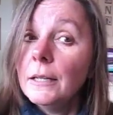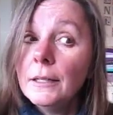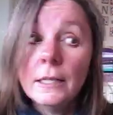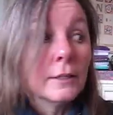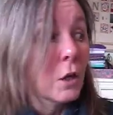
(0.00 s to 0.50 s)
And
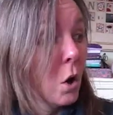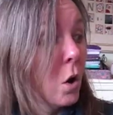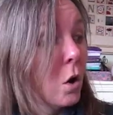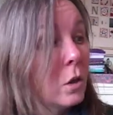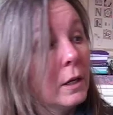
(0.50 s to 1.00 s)
that is
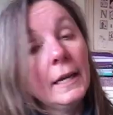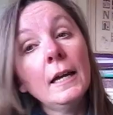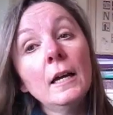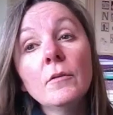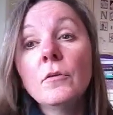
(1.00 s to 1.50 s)
all I
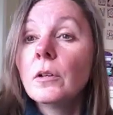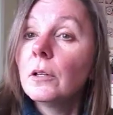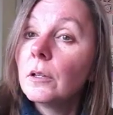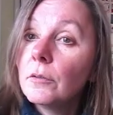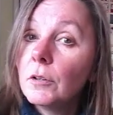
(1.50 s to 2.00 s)
have
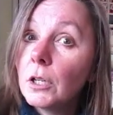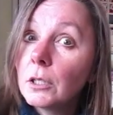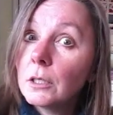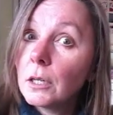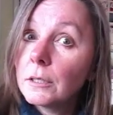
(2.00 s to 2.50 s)
for
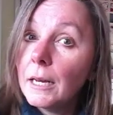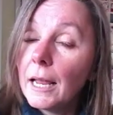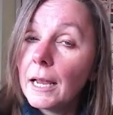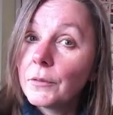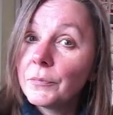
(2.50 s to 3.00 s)
Hook Talk
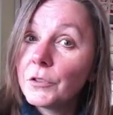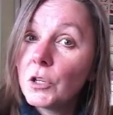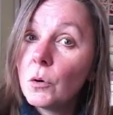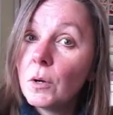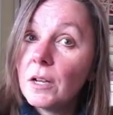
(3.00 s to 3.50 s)
today.
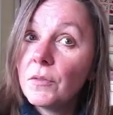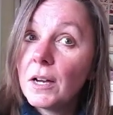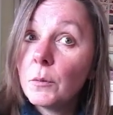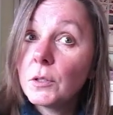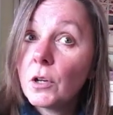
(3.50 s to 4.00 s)
So if
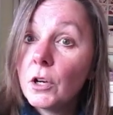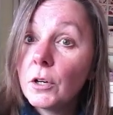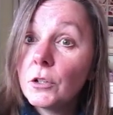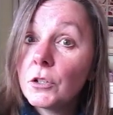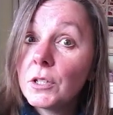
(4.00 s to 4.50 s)
that was all
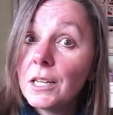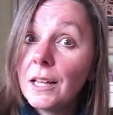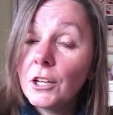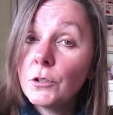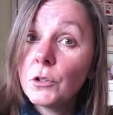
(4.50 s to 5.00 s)
you're interested,
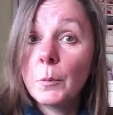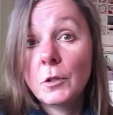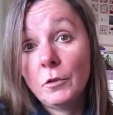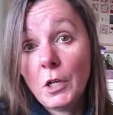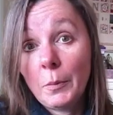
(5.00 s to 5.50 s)
thank you so
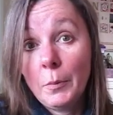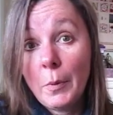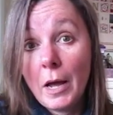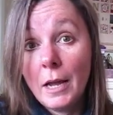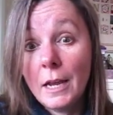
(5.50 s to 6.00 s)
much for dropping
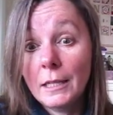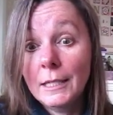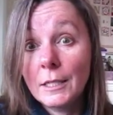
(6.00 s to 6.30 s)
by, at